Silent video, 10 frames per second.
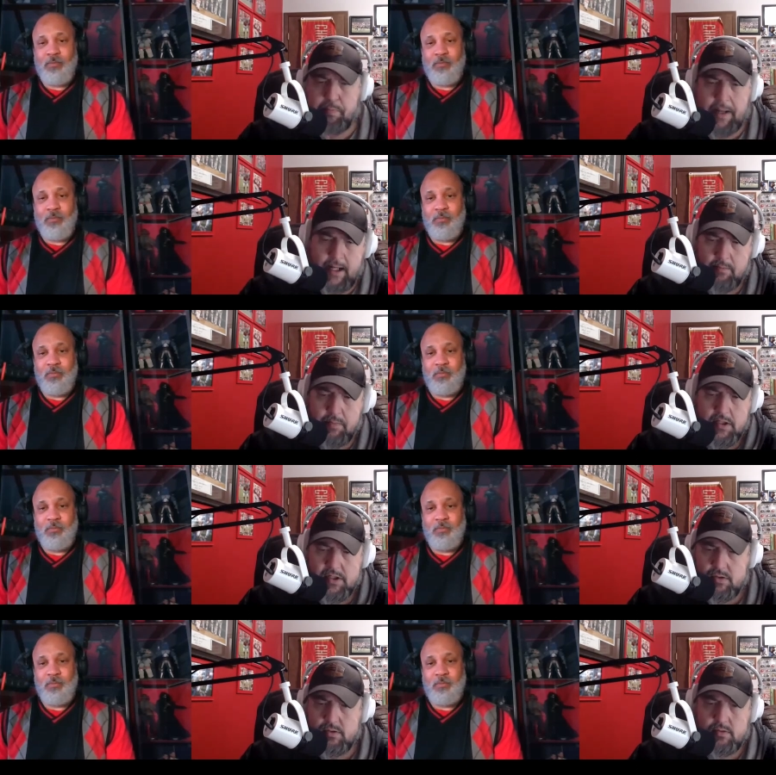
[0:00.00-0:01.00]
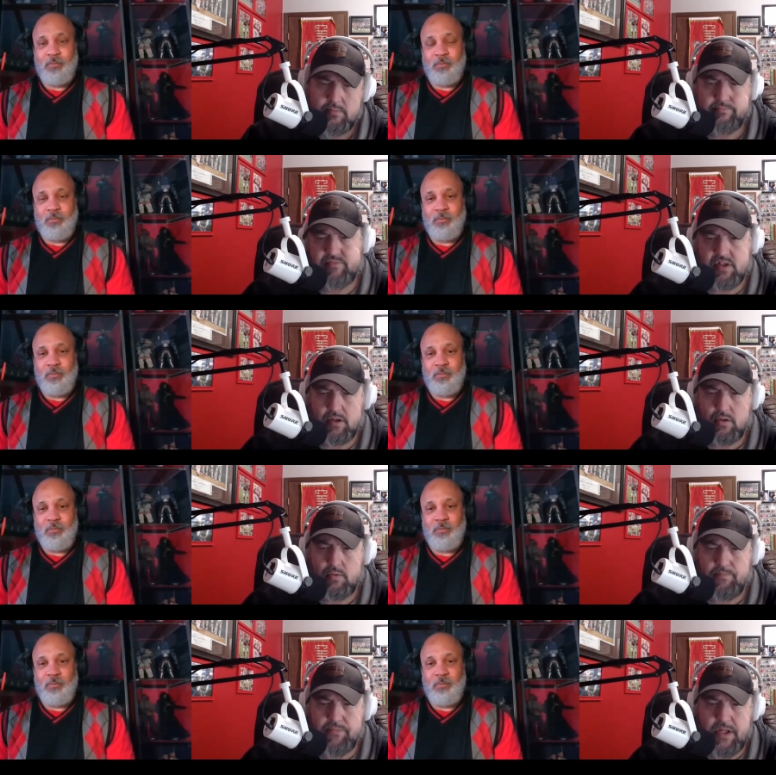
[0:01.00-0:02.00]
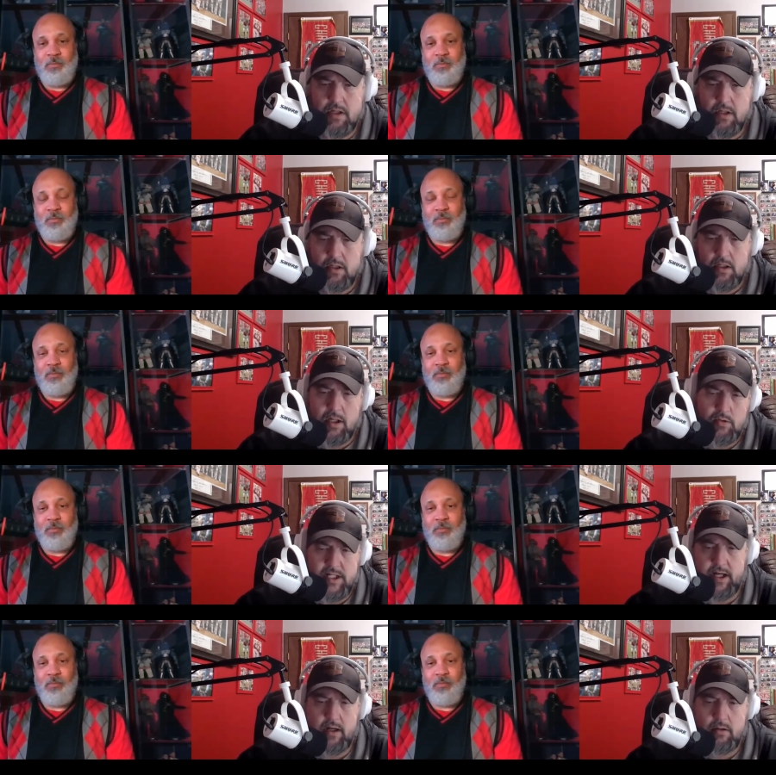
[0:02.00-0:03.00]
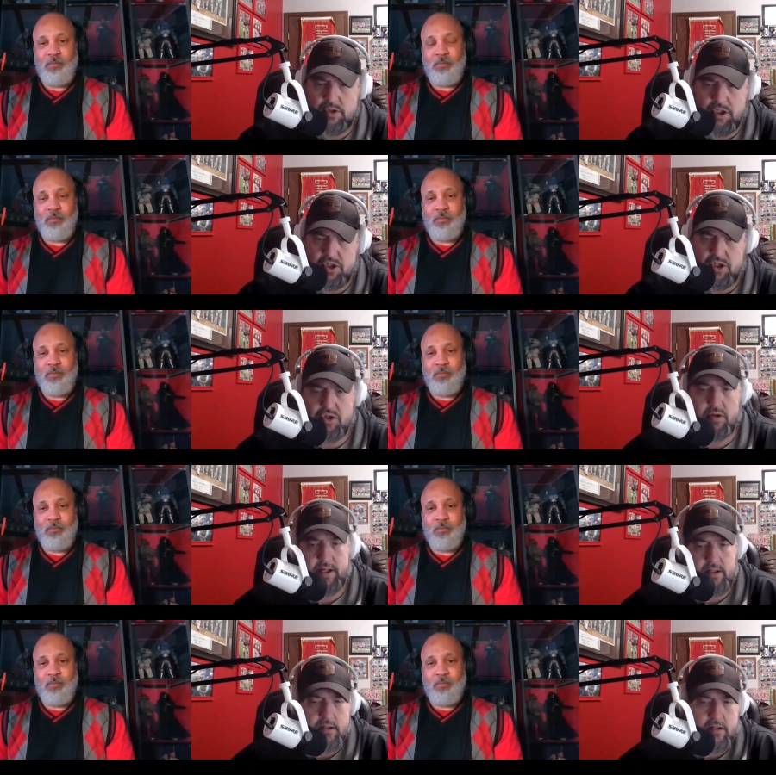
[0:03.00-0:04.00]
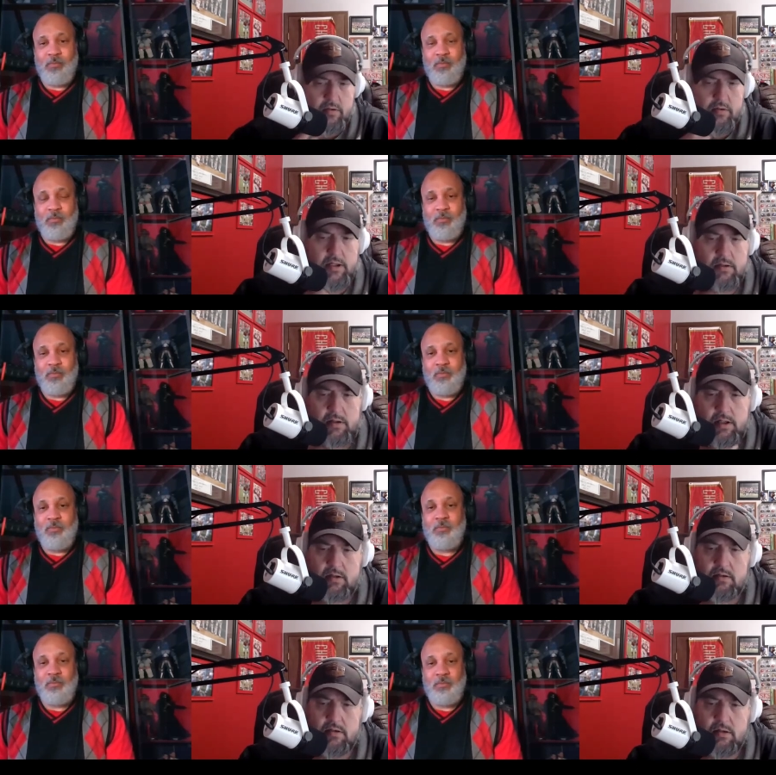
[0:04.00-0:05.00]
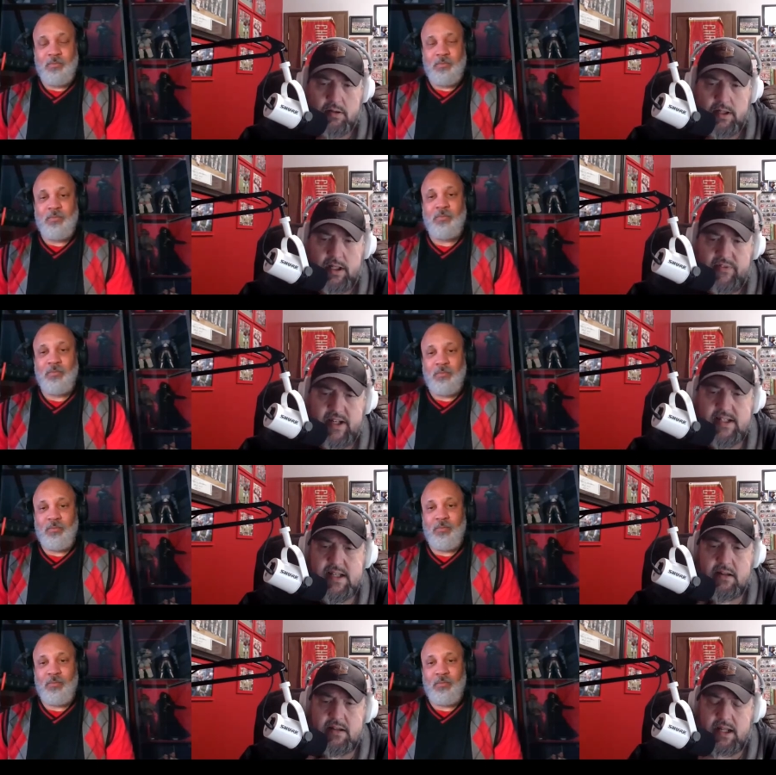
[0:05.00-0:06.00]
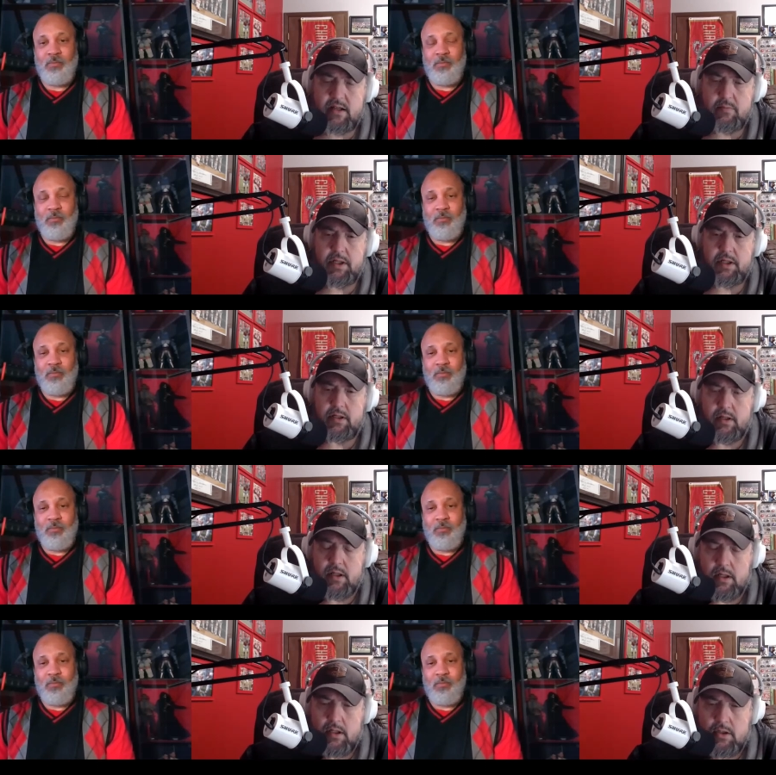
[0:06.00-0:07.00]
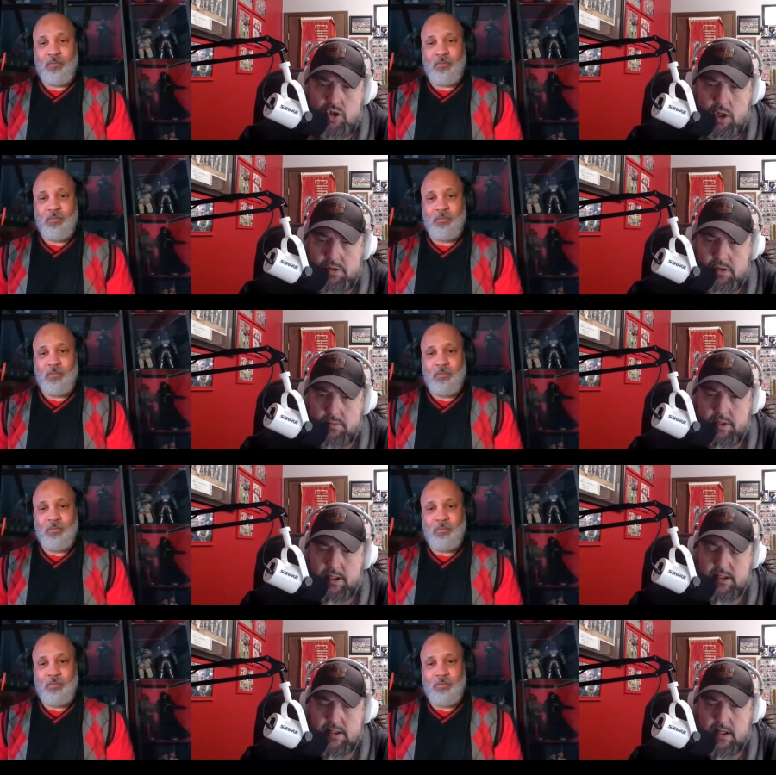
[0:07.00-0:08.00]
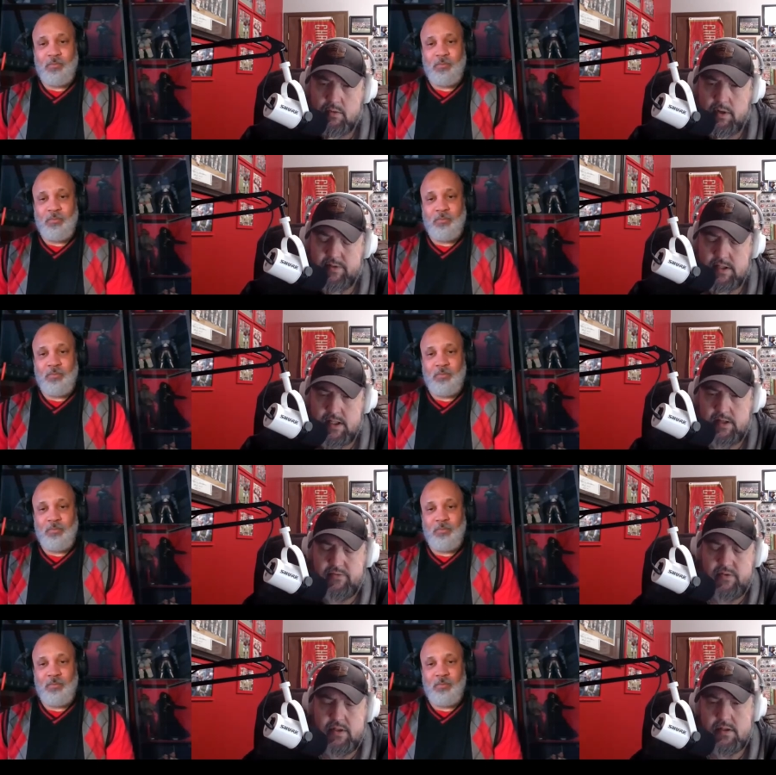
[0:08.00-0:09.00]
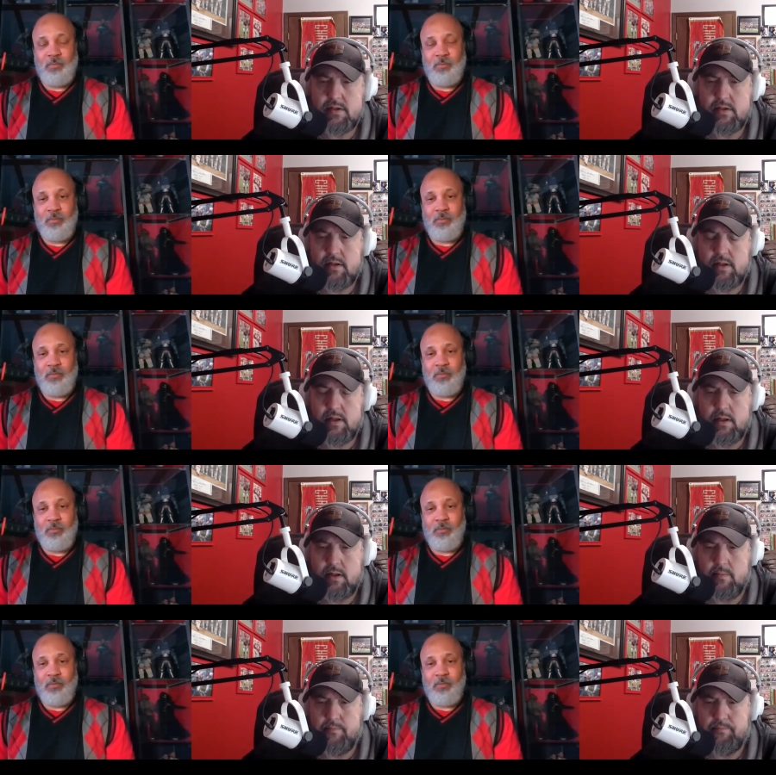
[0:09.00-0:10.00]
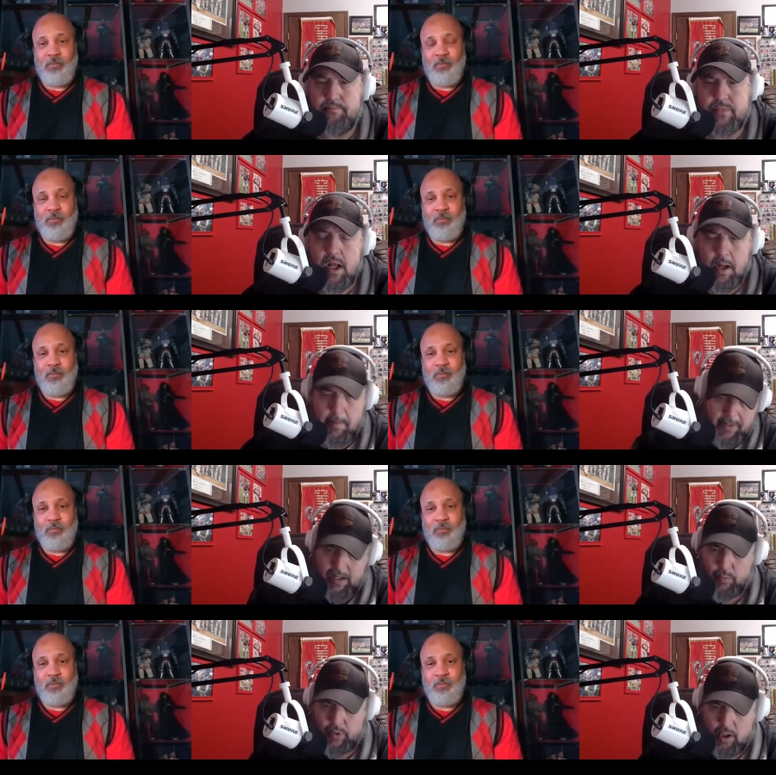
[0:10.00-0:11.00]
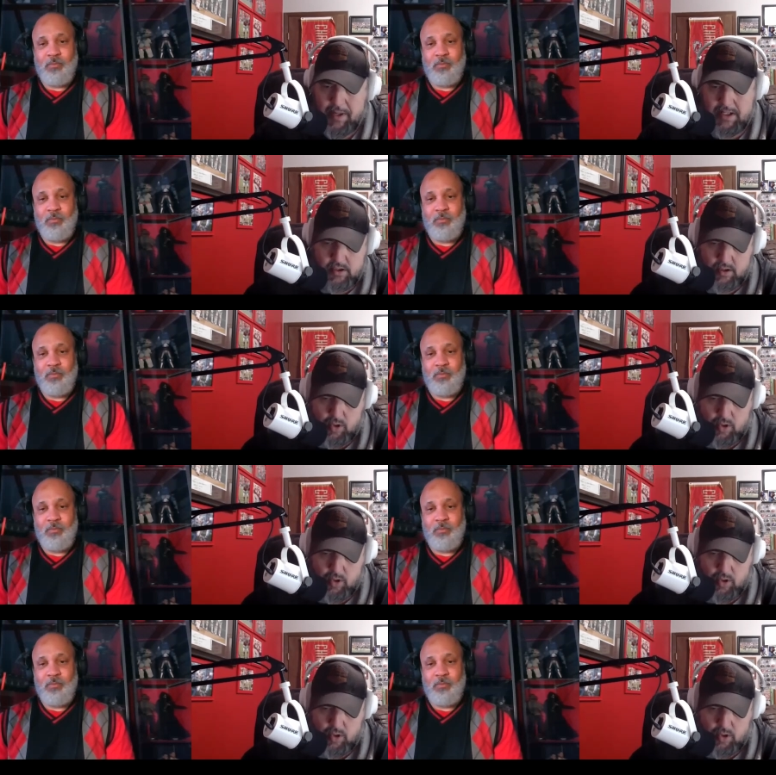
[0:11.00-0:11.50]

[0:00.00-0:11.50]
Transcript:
Speaker 1: pec muscle. So no tear was just strain. So it it you know if he's out, that could be troublesome against that Ravens defense. Um, but I want to go back to the